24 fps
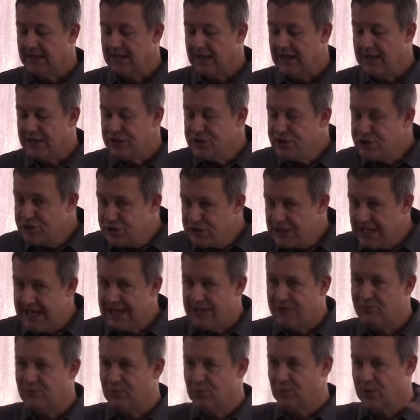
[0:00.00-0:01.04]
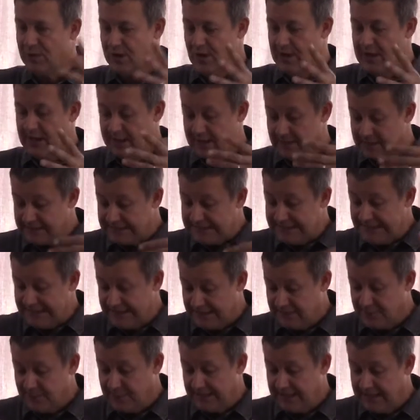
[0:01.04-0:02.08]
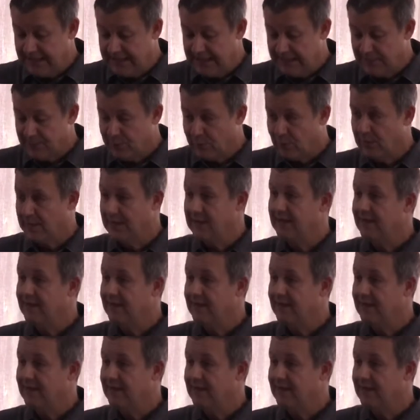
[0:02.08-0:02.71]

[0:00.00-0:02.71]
a general guidance in this beginning point,